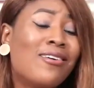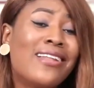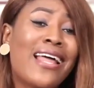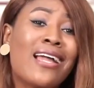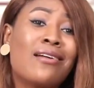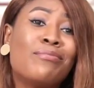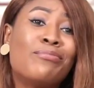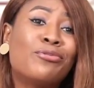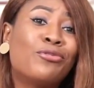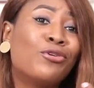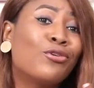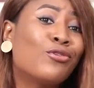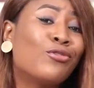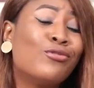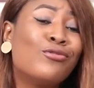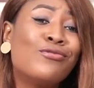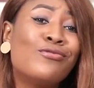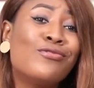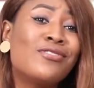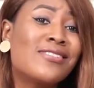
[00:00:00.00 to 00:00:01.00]
like
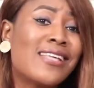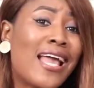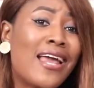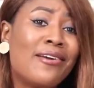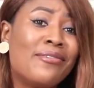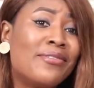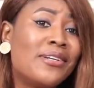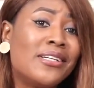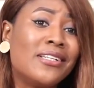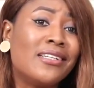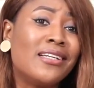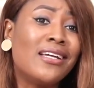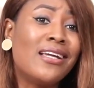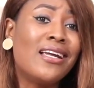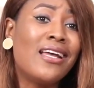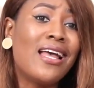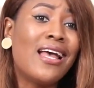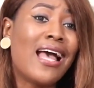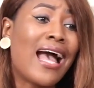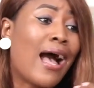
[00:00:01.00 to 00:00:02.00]
broken siren
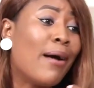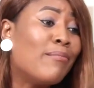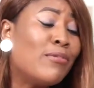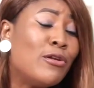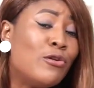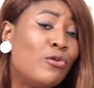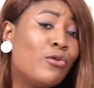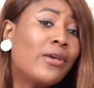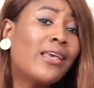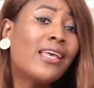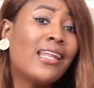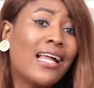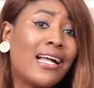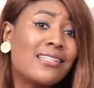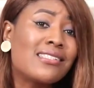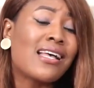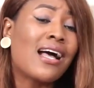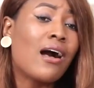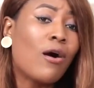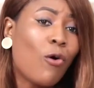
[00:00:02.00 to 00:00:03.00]
and be looking
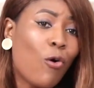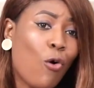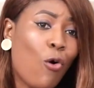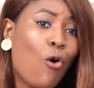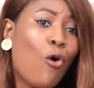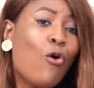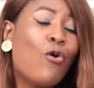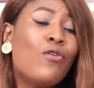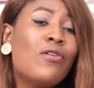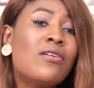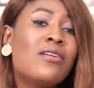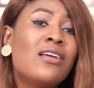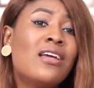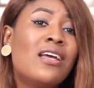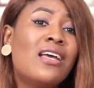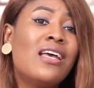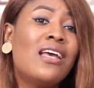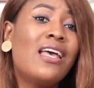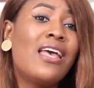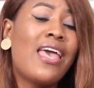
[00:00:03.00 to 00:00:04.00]
at our own
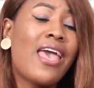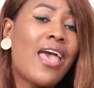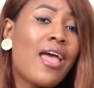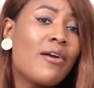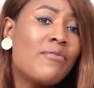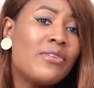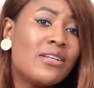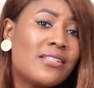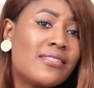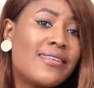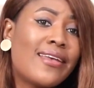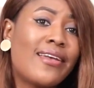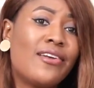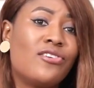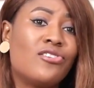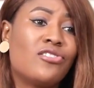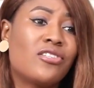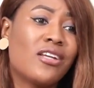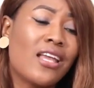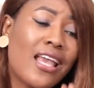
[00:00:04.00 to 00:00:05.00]

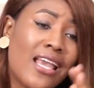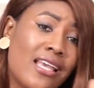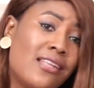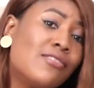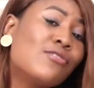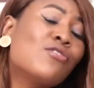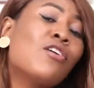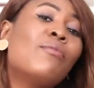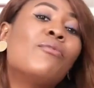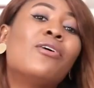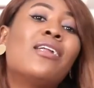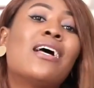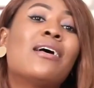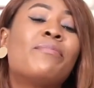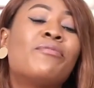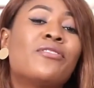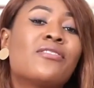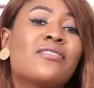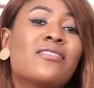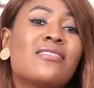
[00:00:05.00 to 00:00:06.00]
heritage in some
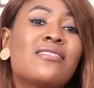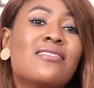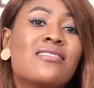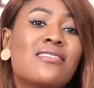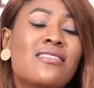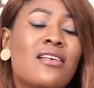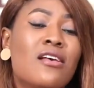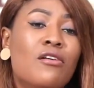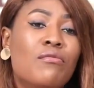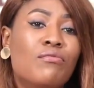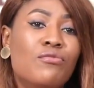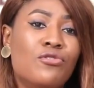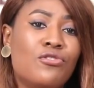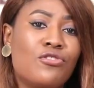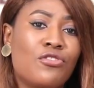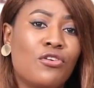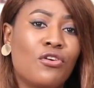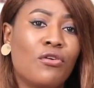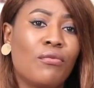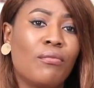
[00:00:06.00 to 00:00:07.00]
other person's
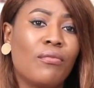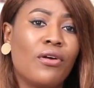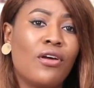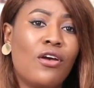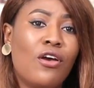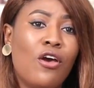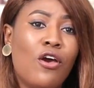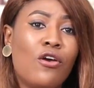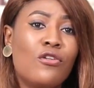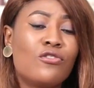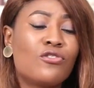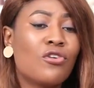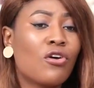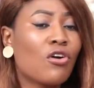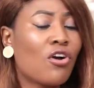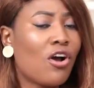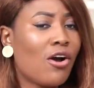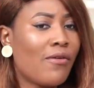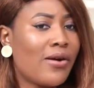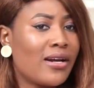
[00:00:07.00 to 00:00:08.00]
museum. So
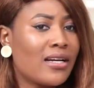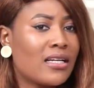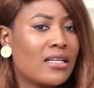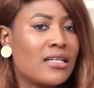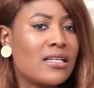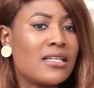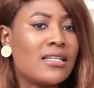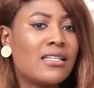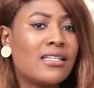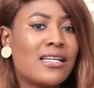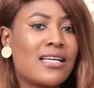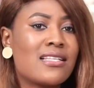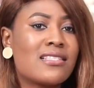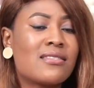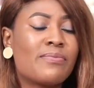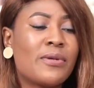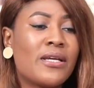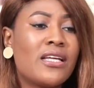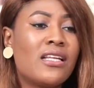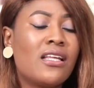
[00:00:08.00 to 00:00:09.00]
currently,
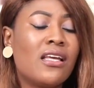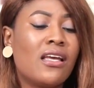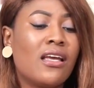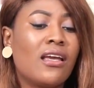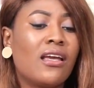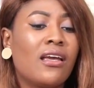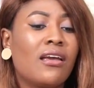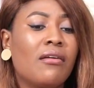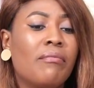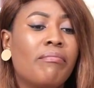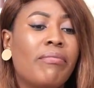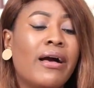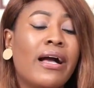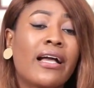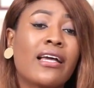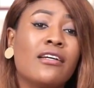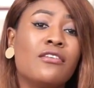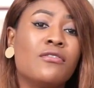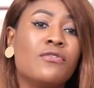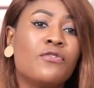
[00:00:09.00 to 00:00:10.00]
there's been a
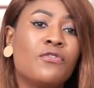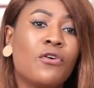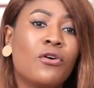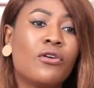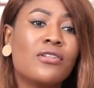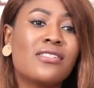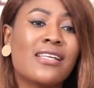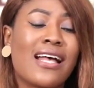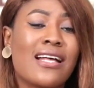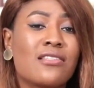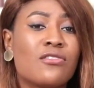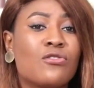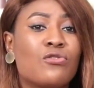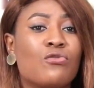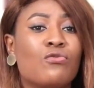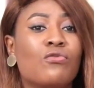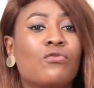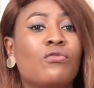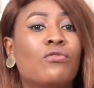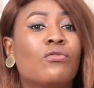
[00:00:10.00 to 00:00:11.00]
back and forth as
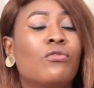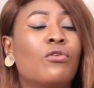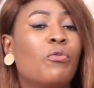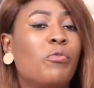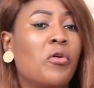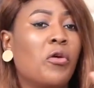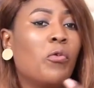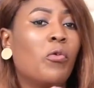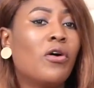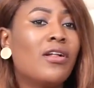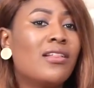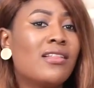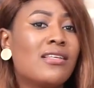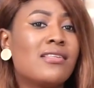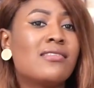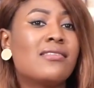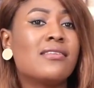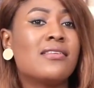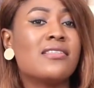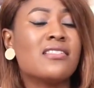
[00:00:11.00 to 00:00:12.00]
to we want
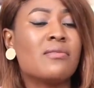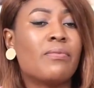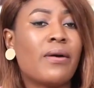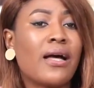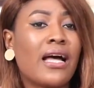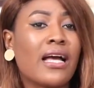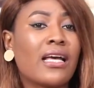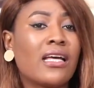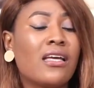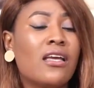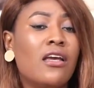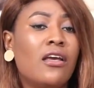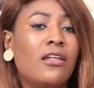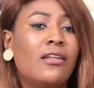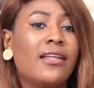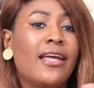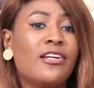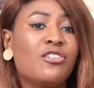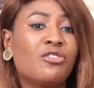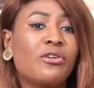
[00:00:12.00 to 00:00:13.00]
these things back.
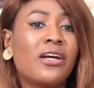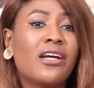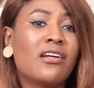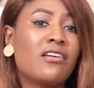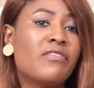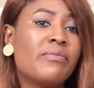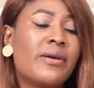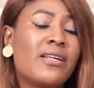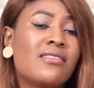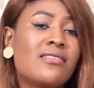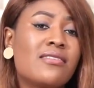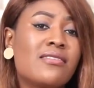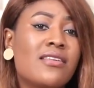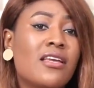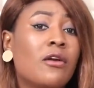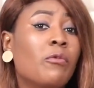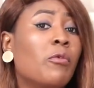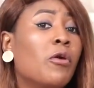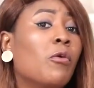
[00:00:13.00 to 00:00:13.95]
Nigerian government is saying we